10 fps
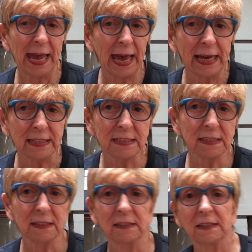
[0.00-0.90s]

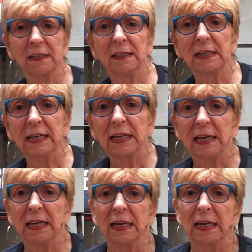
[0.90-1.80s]
And
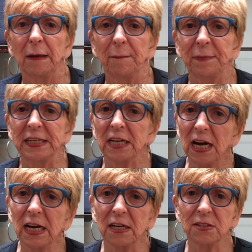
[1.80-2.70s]

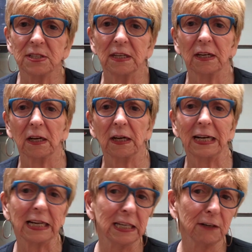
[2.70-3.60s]
because
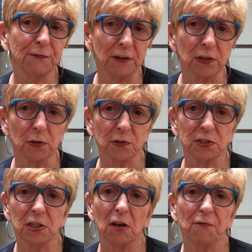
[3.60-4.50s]

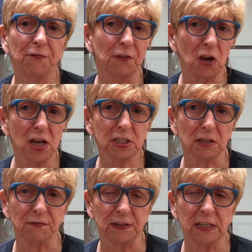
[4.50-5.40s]
ClickFunnels'
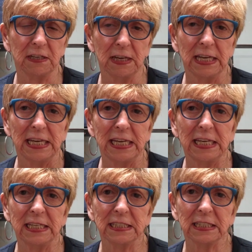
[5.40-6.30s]
philosophy
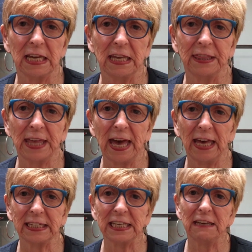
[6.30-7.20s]
is
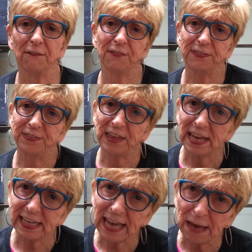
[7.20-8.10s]
that if
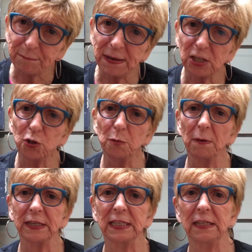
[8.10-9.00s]
they can't make you
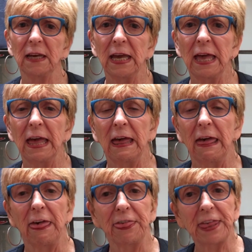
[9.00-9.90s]
money,
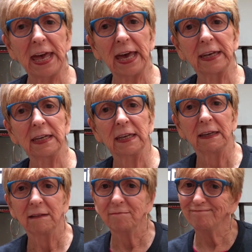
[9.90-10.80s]

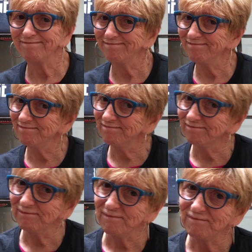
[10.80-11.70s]
then
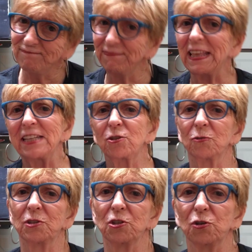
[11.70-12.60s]
they
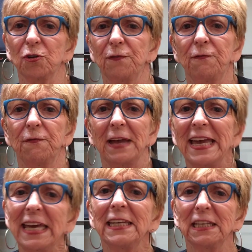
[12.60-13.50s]
don't deserve
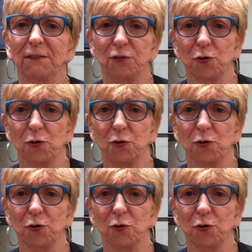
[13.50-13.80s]
any of